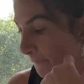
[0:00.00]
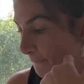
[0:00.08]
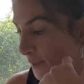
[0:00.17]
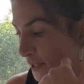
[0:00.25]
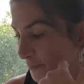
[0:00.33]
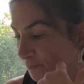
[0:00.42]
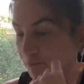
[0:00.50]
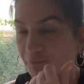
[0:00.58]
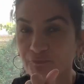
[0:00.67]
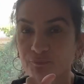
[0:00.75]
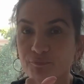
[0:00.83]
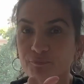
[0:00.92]
But
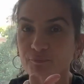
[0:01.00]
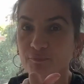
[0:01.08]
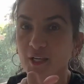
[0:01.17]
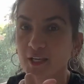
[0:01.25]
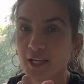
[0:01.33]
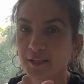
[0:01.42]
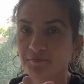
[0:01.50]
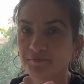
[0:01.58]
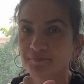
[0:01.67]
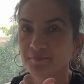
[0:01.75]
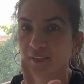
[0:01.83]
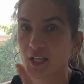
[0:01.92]
again,
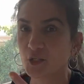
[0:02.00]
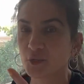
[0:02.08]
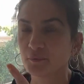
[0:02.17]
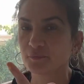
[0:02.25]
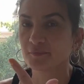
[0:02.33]
thank you.